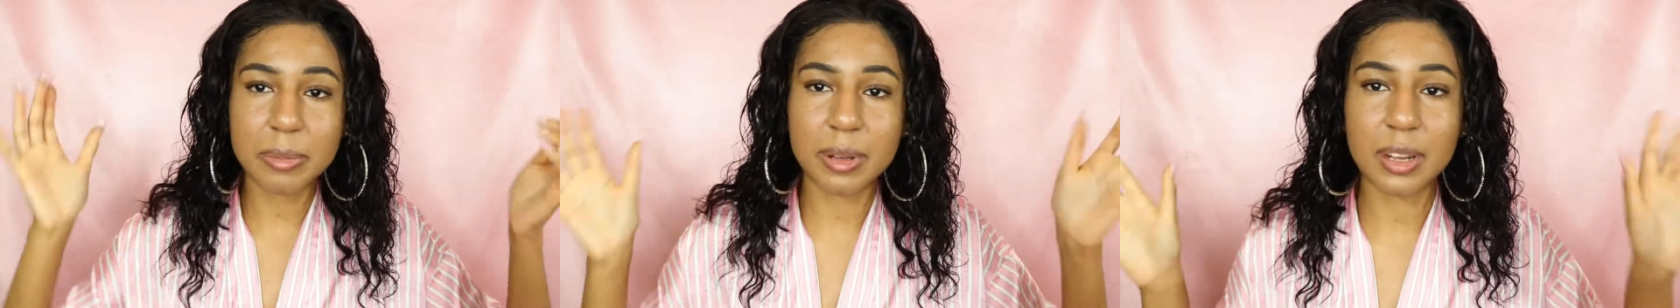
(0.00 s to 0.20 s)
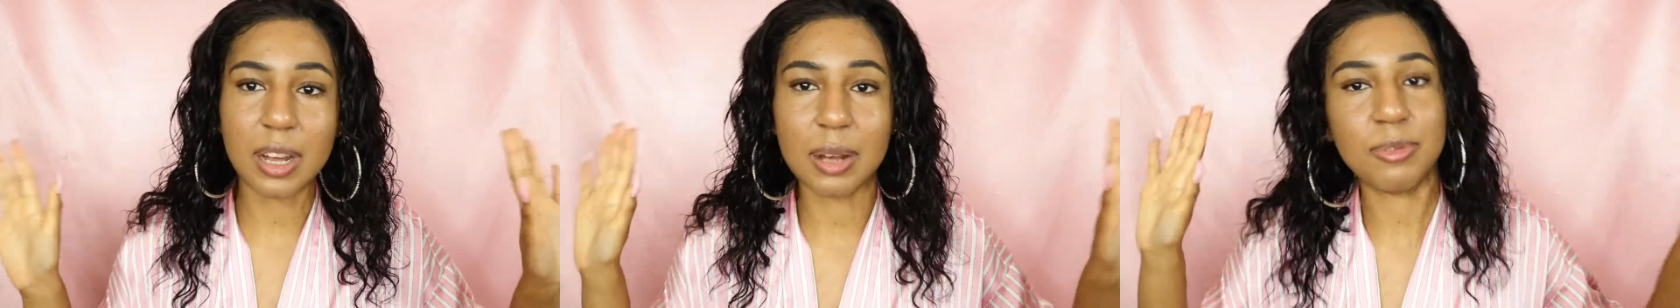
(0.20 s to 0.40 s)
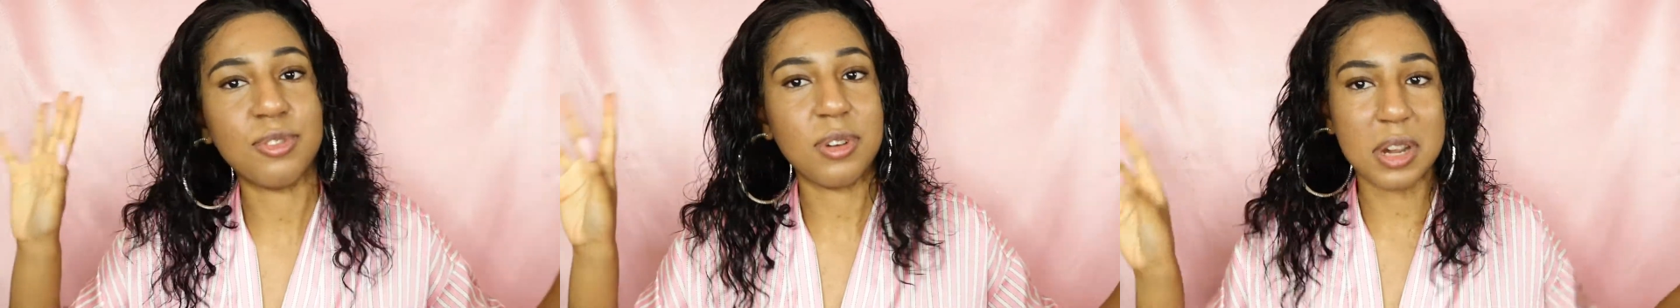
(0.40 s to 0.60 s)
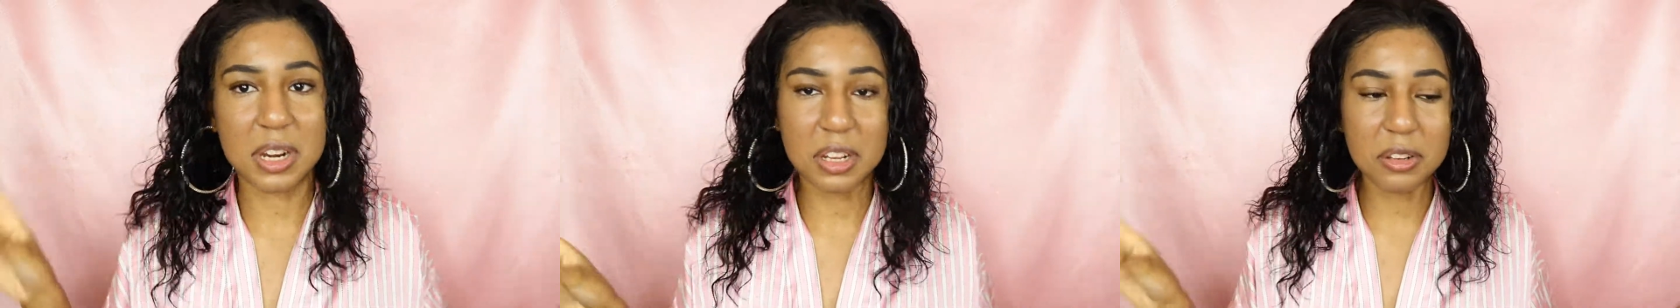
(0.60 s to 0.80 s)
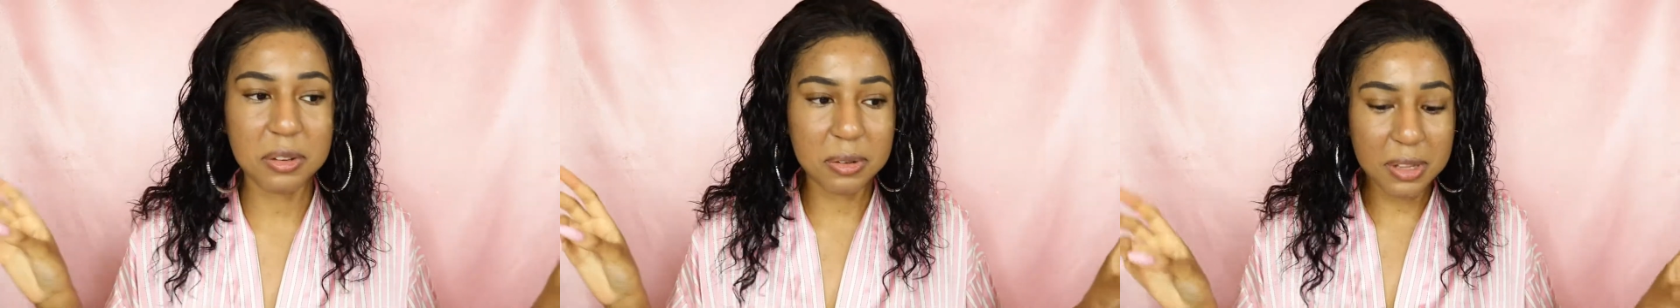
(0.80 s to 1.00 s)
but I'm
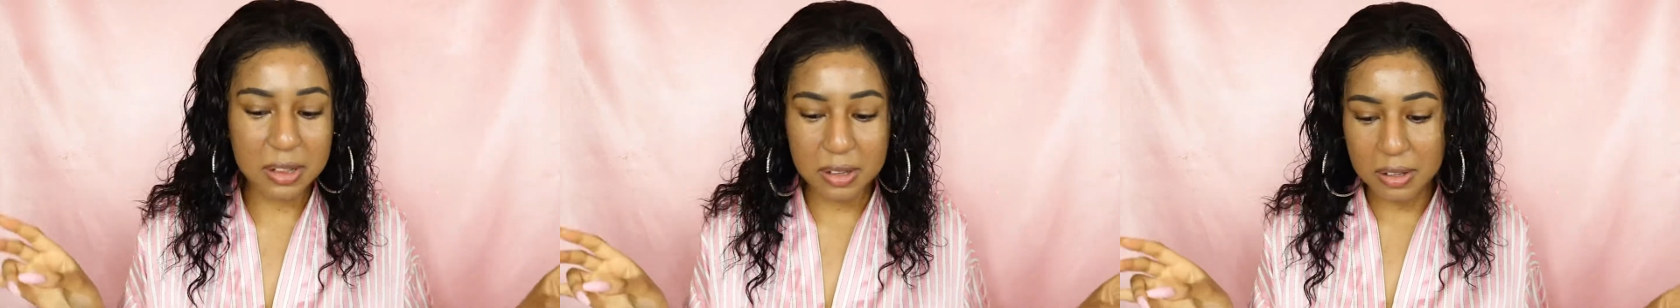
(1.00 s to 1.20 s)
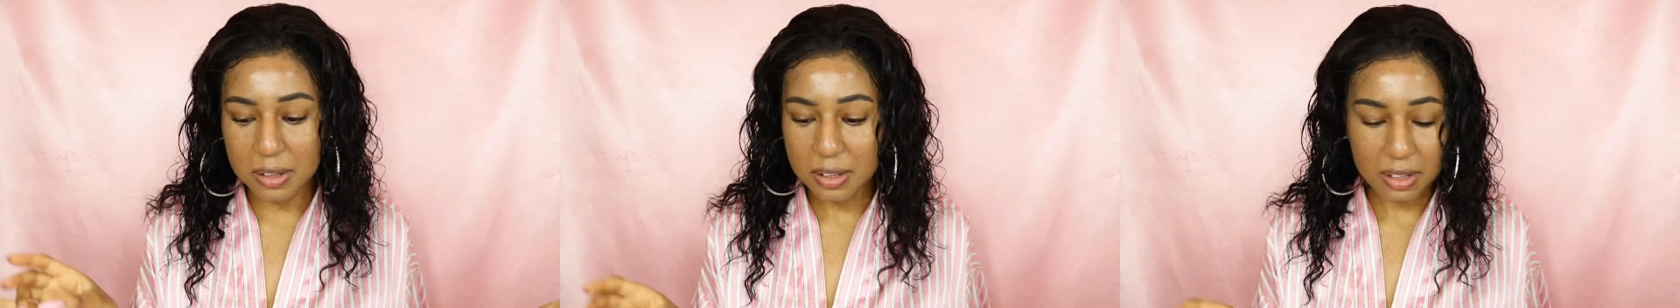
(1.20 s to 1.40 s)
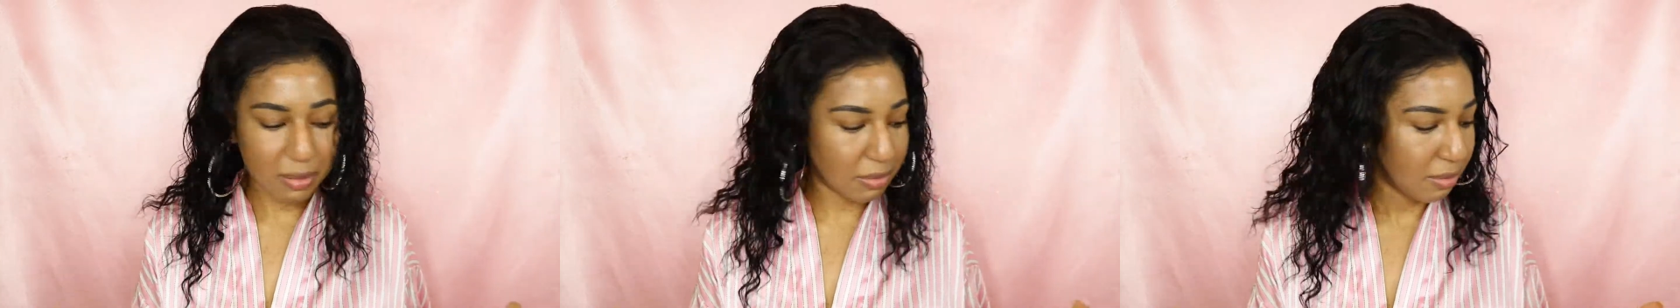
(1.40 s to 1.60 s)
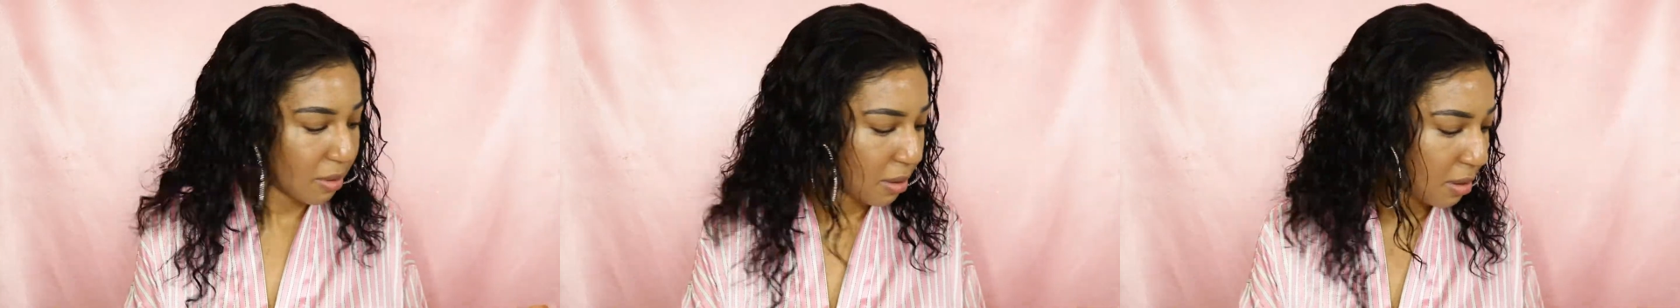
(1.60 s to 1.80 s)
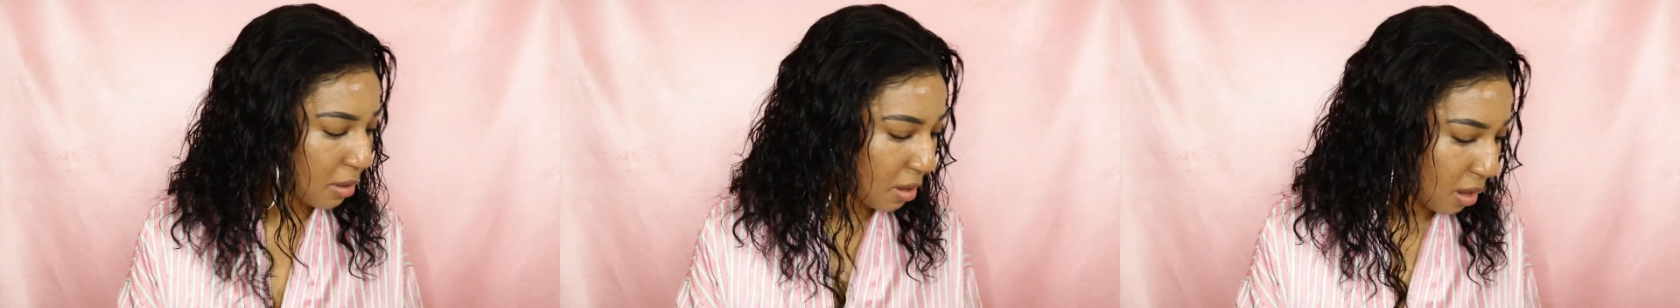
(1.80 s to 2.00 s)
trying to do the look.
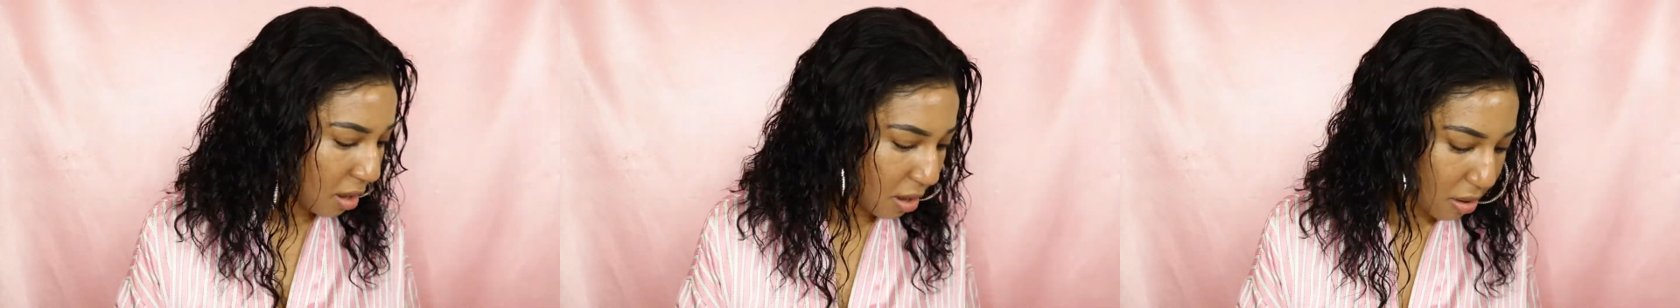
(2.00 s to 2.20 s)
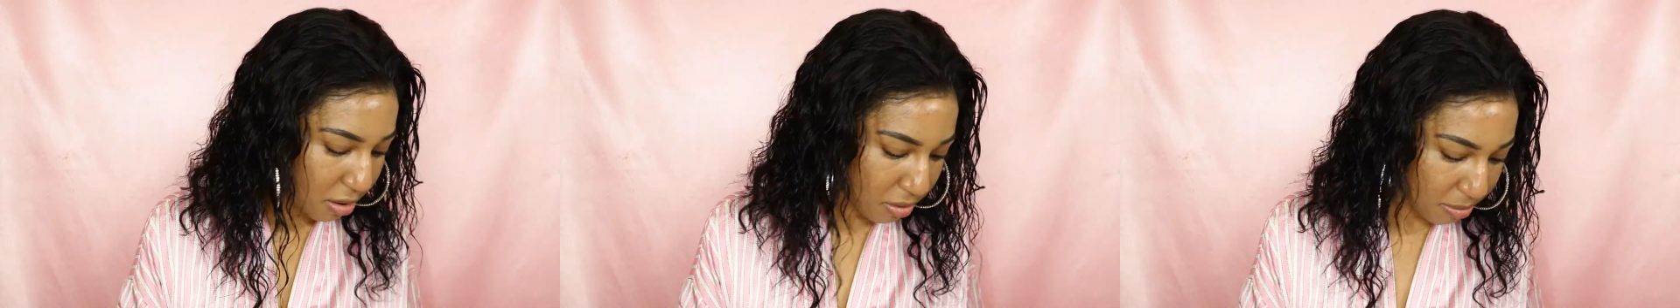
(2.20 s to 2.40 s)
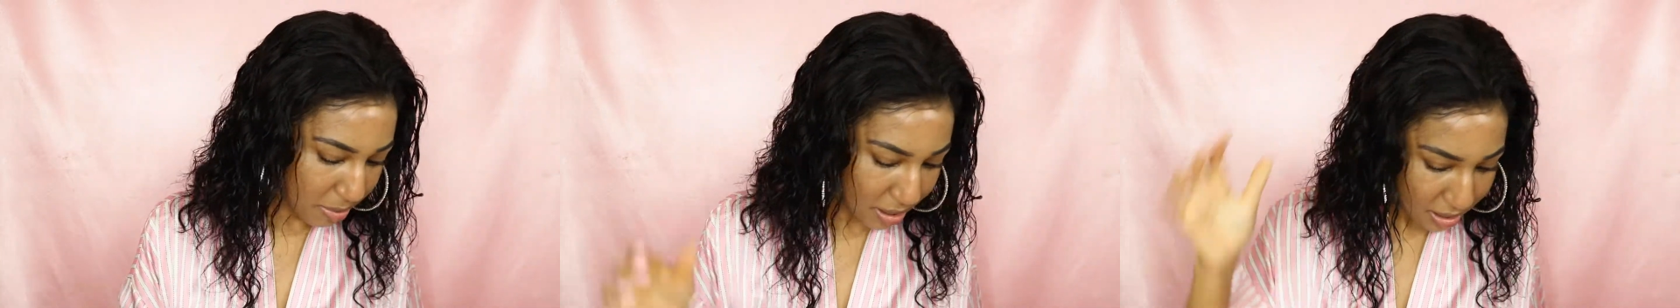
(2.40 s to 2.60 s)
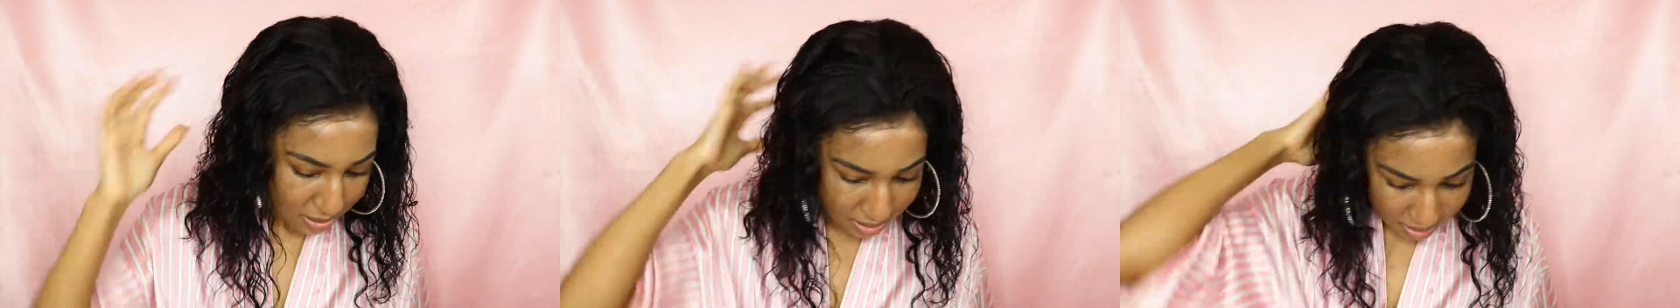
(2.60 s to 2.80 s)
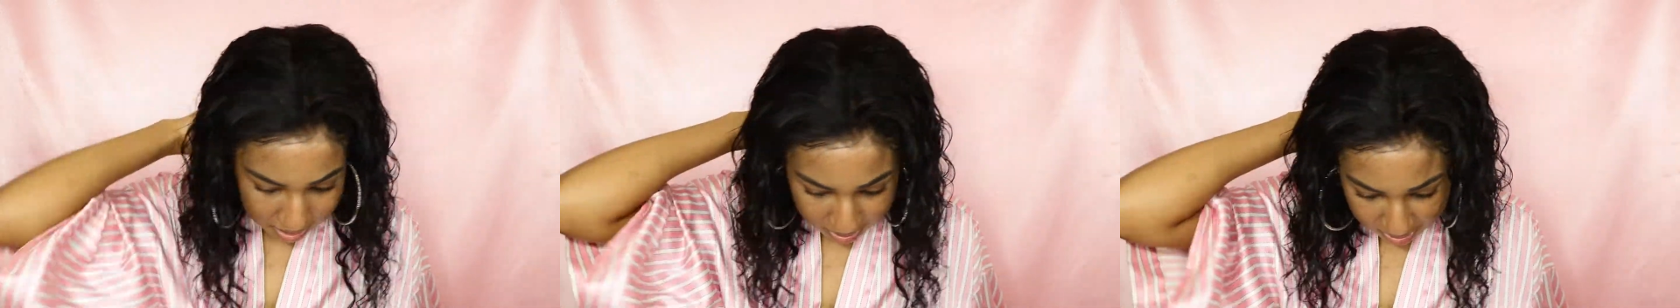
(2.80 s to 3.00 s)
Oh, my
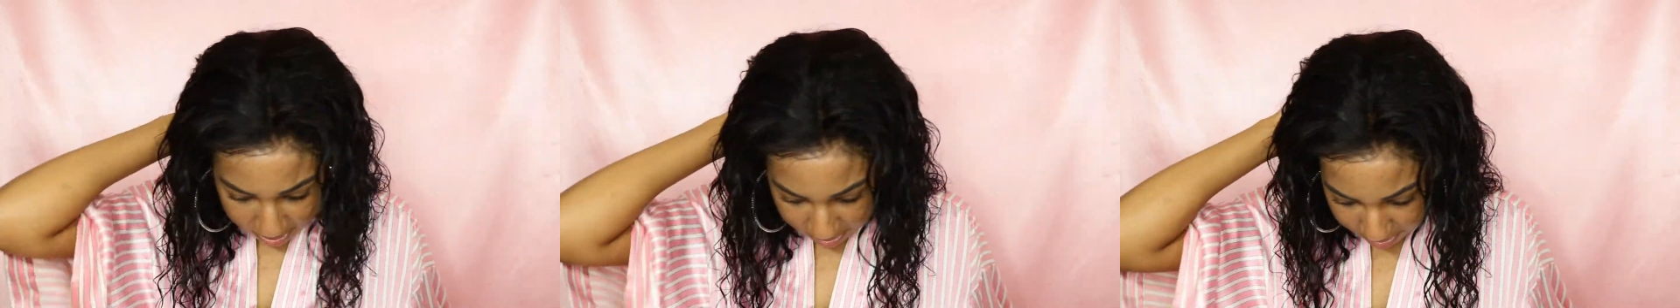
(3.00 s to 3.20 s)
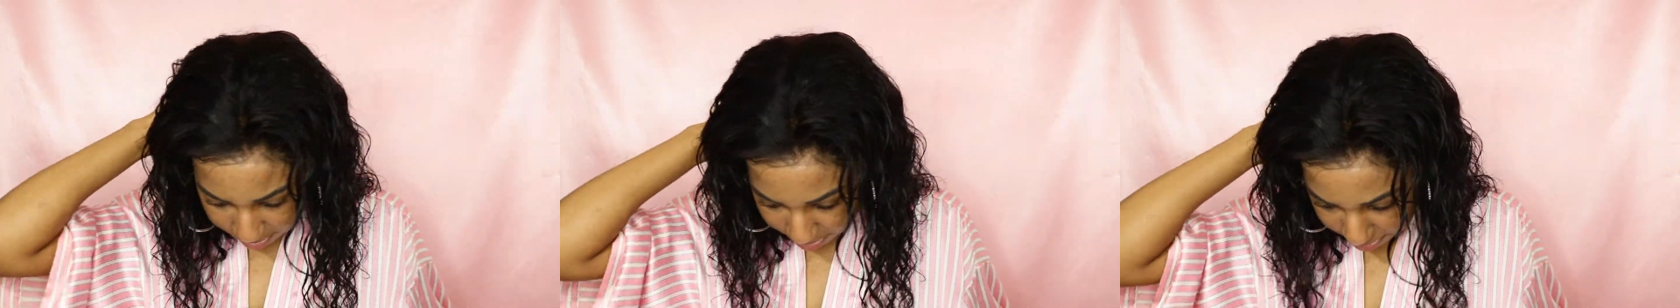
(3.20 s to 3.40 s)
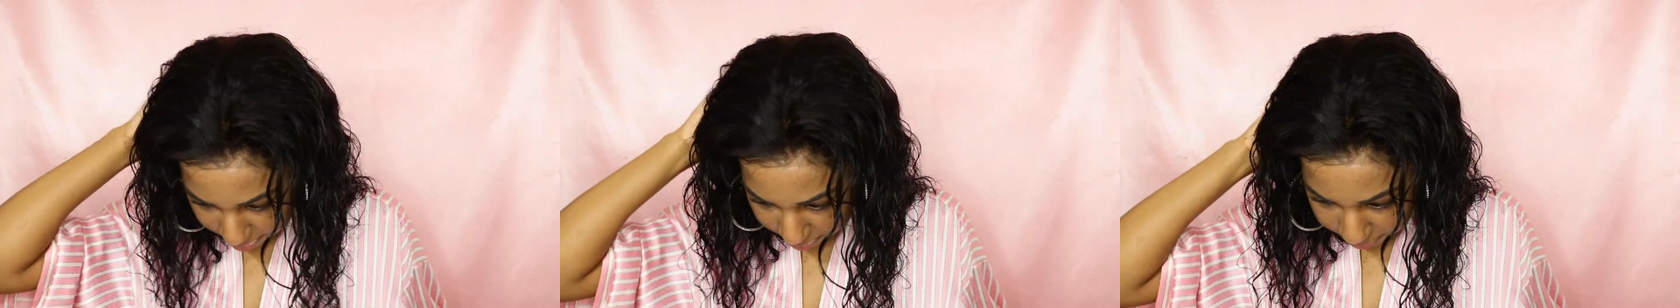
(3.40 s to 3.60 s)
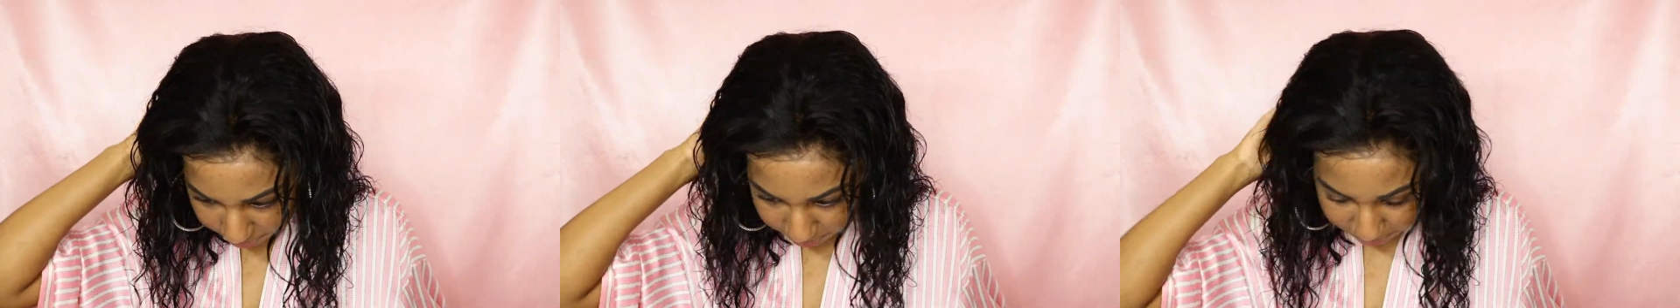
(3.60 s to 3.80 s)
nail.